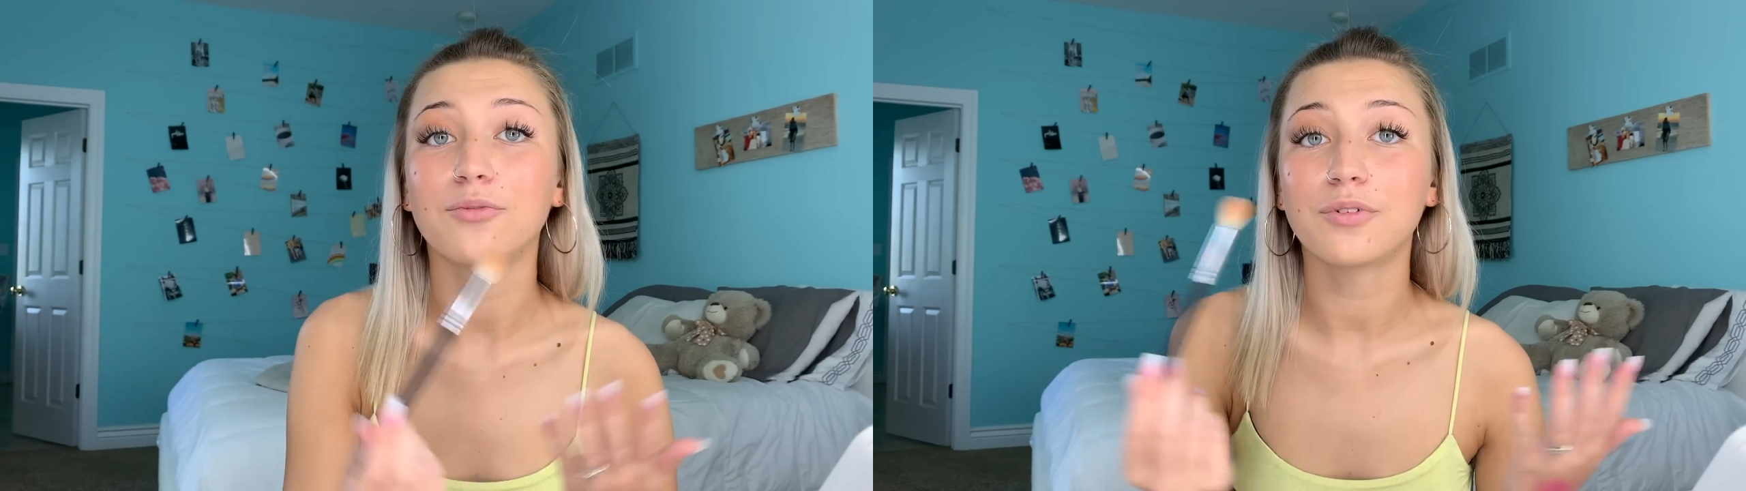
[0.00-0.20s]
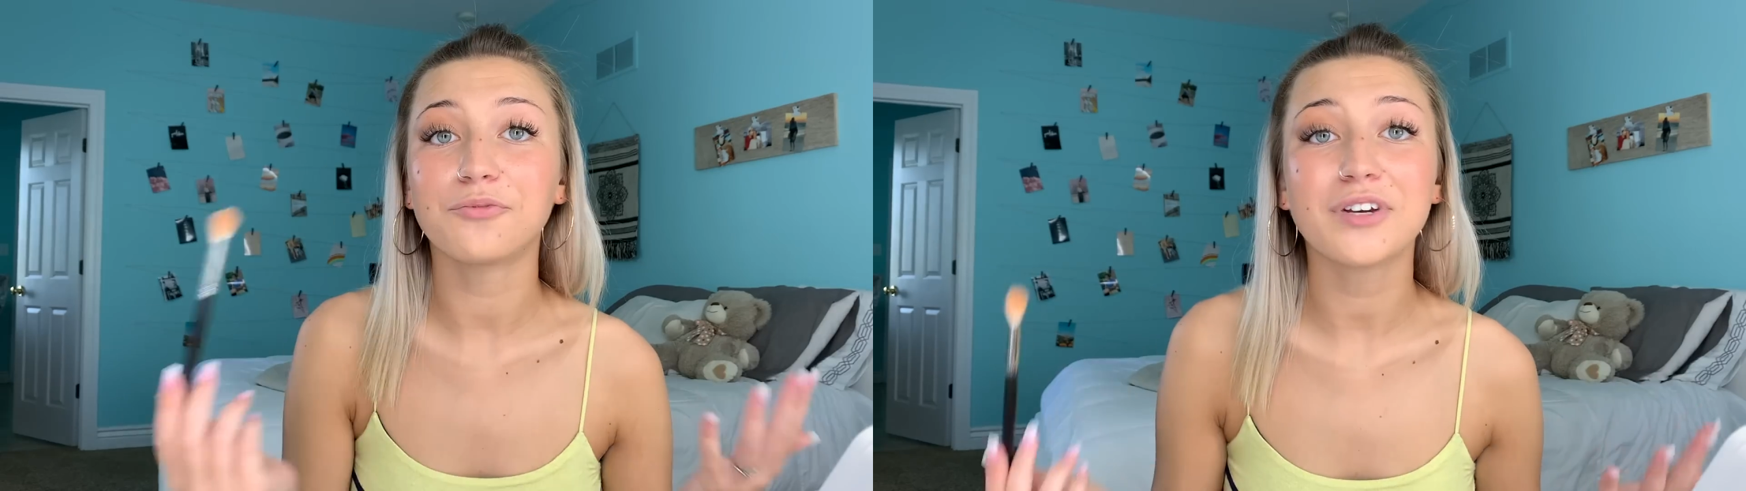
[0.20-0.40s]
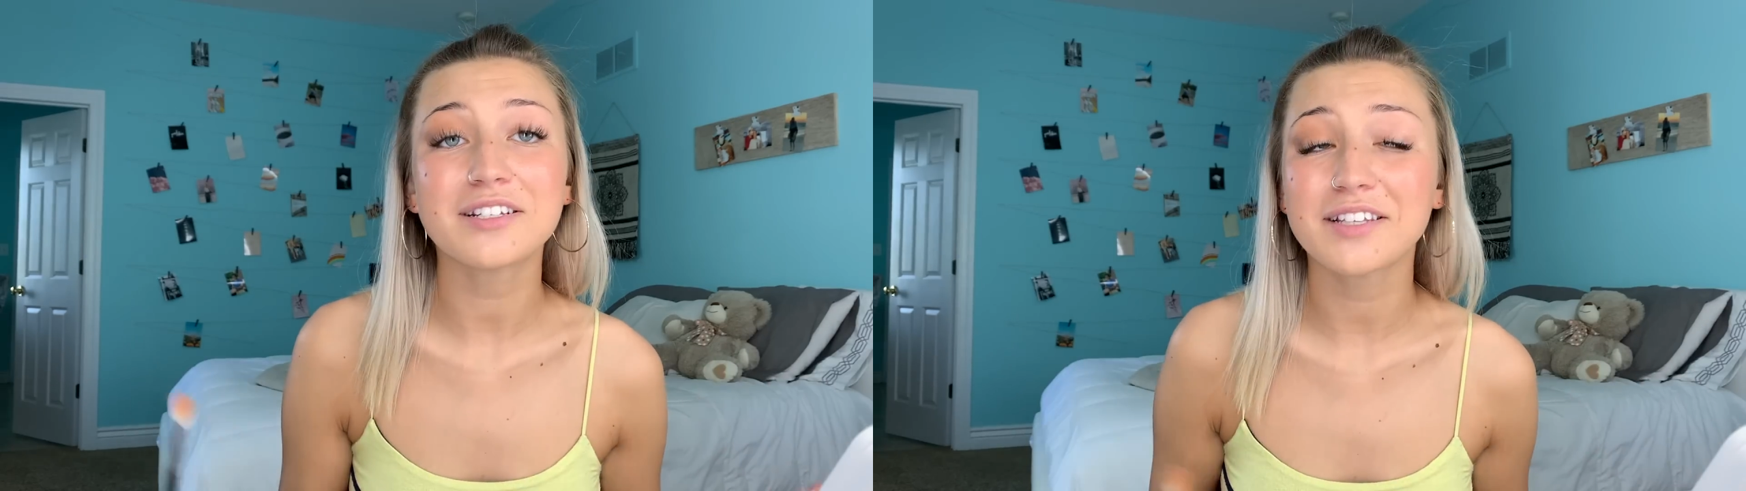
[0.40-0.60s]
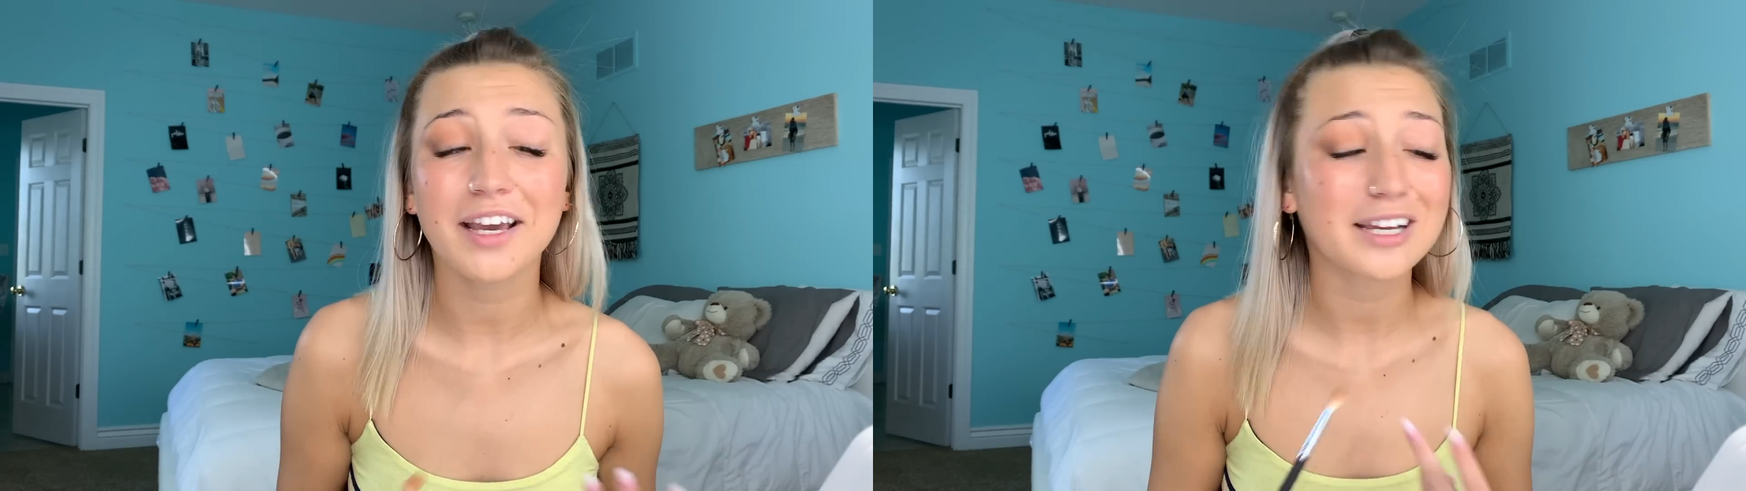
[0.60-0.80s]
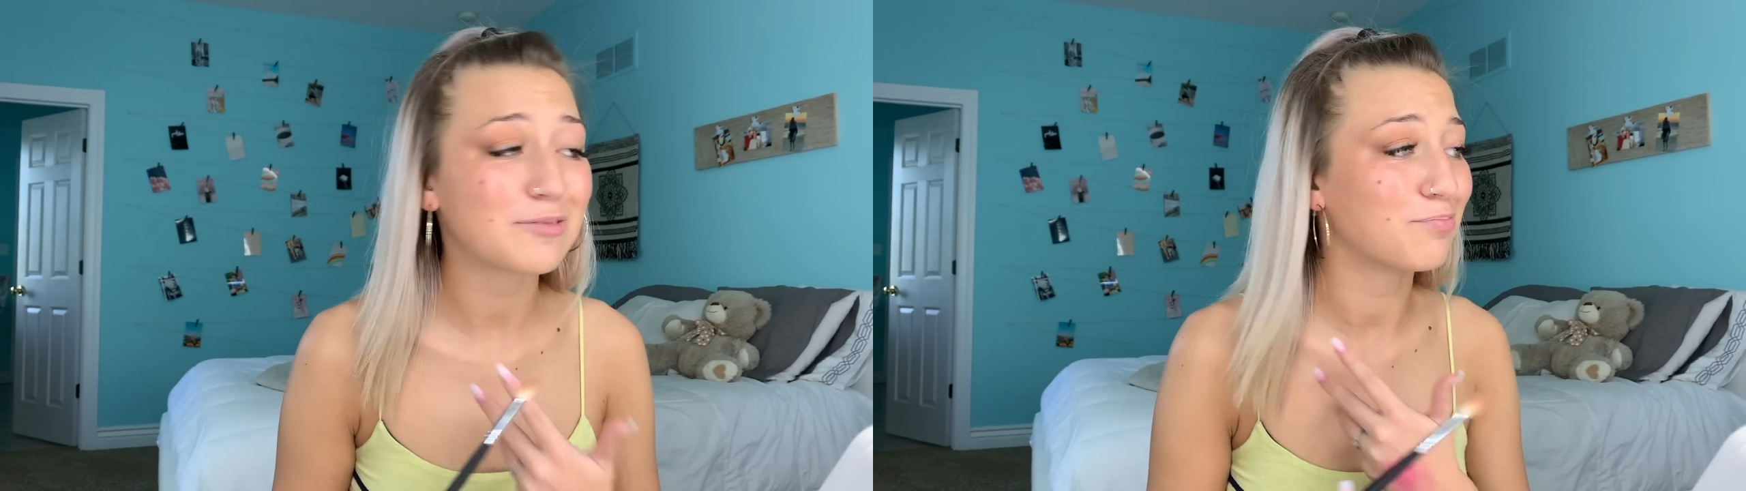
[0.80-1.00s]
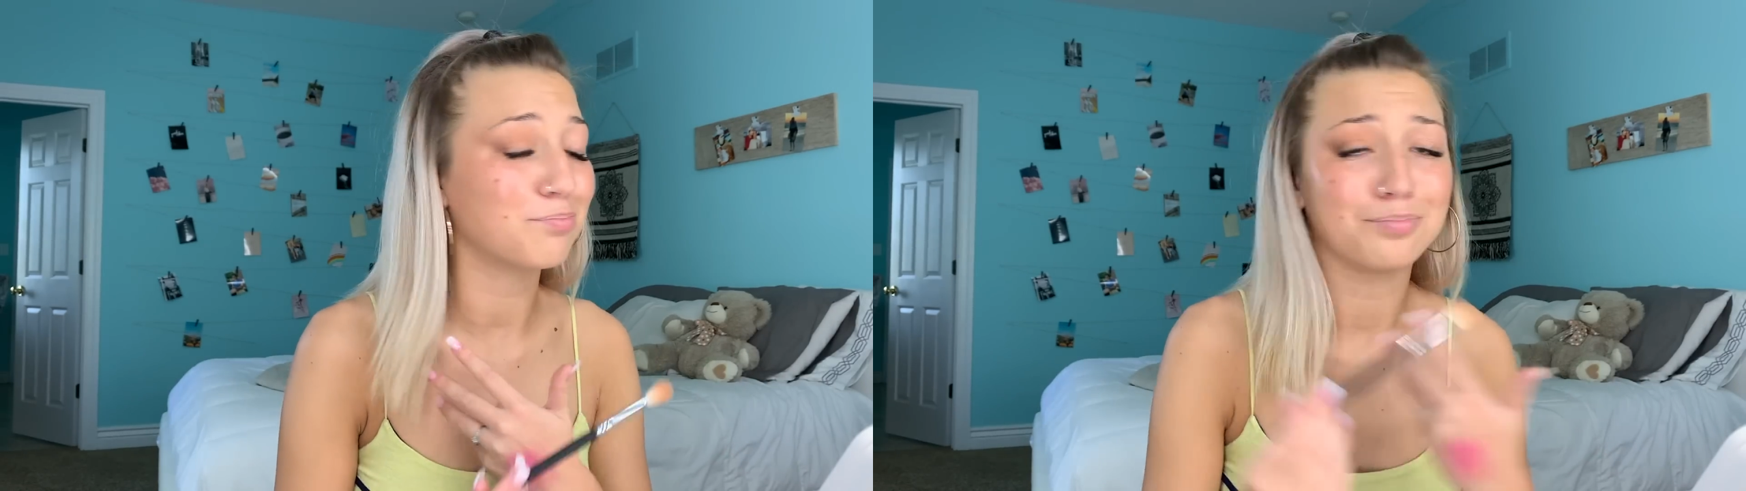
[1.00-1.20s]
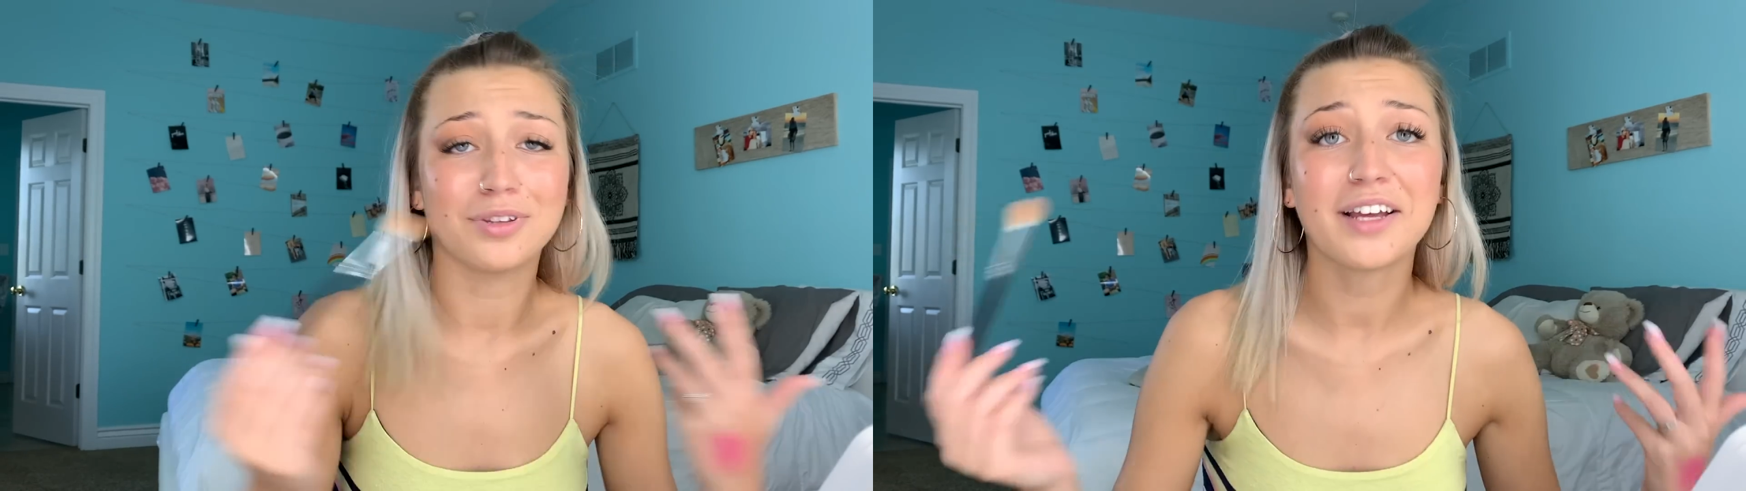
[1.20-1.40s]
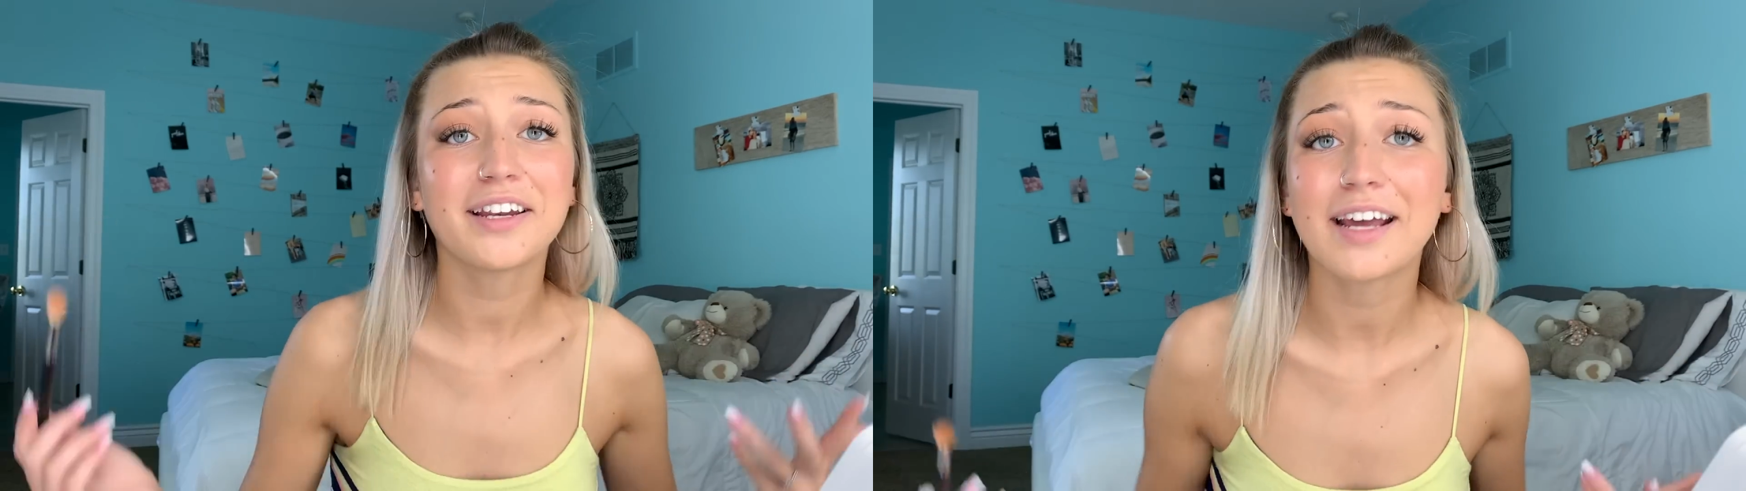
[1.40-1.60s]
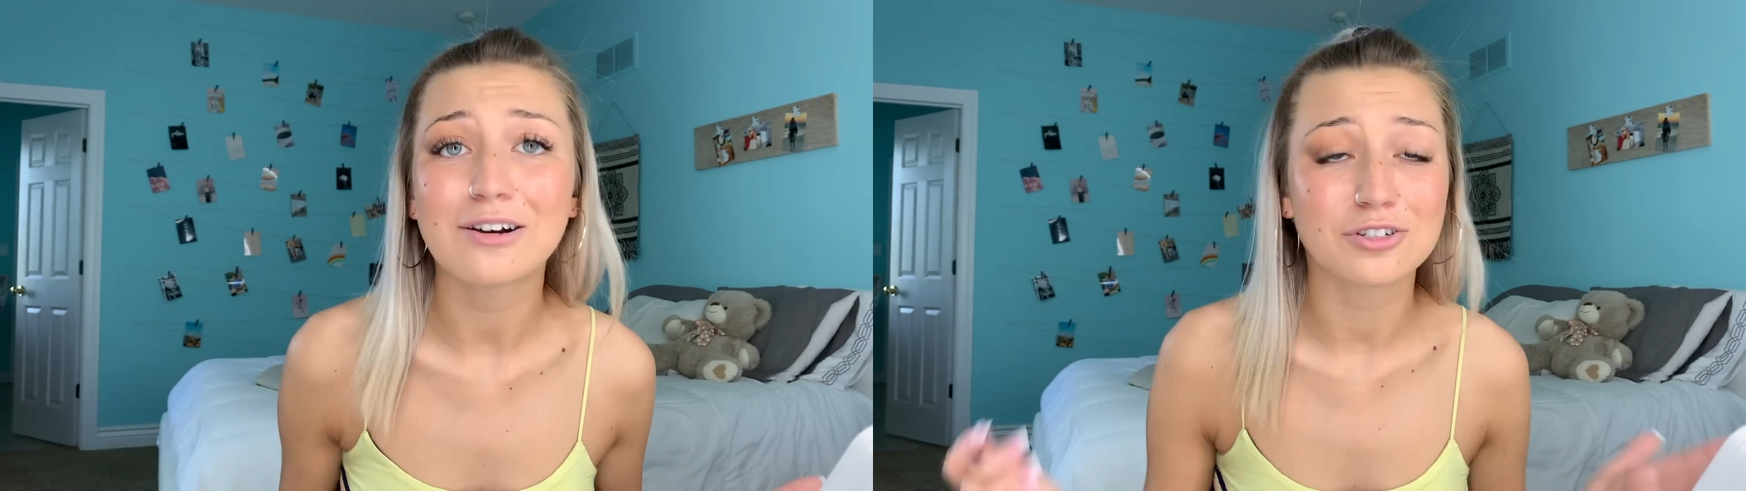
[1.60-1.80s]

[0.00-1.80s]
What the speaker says: when we say blend it out,